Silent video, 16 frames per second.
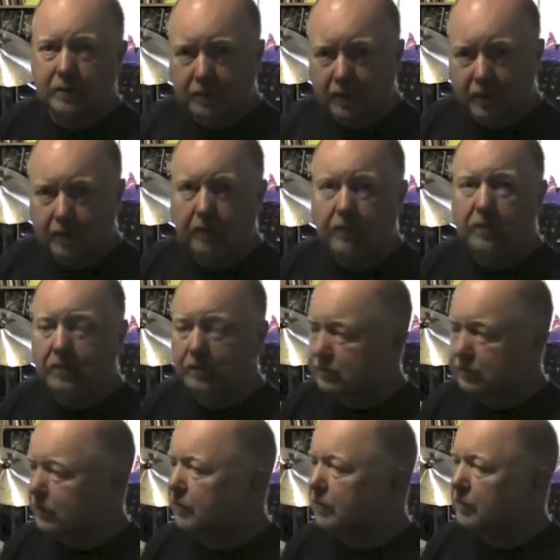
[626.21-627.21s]
that 1 and
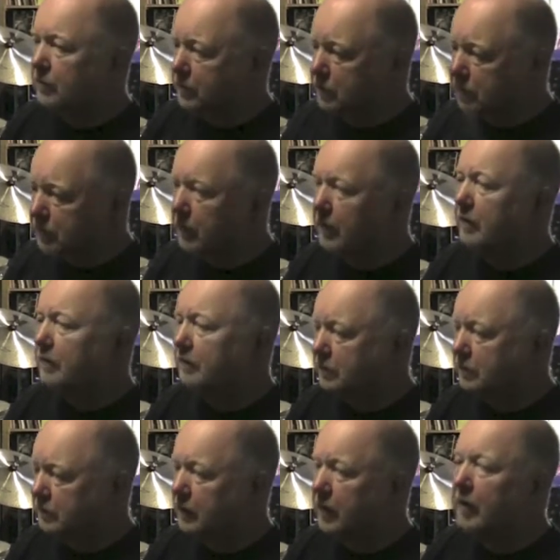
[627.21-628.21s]
2 that.
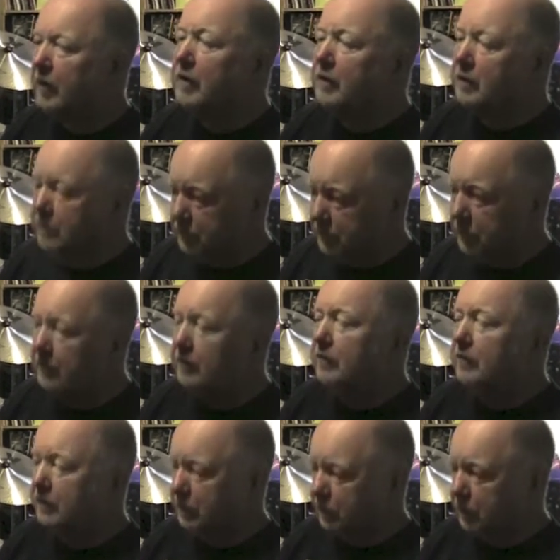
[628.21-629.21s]

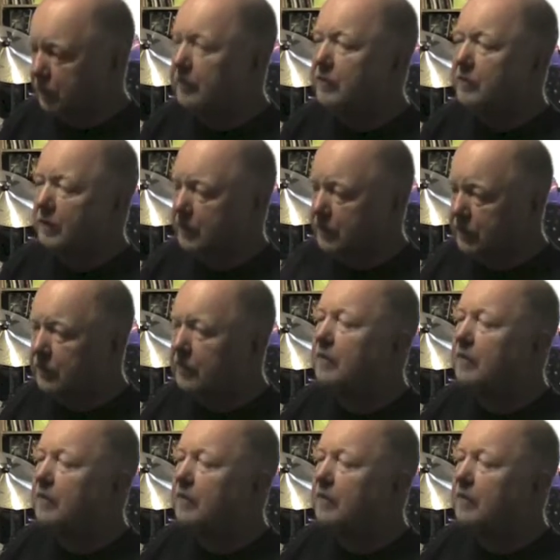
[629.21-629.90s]
This is 16th.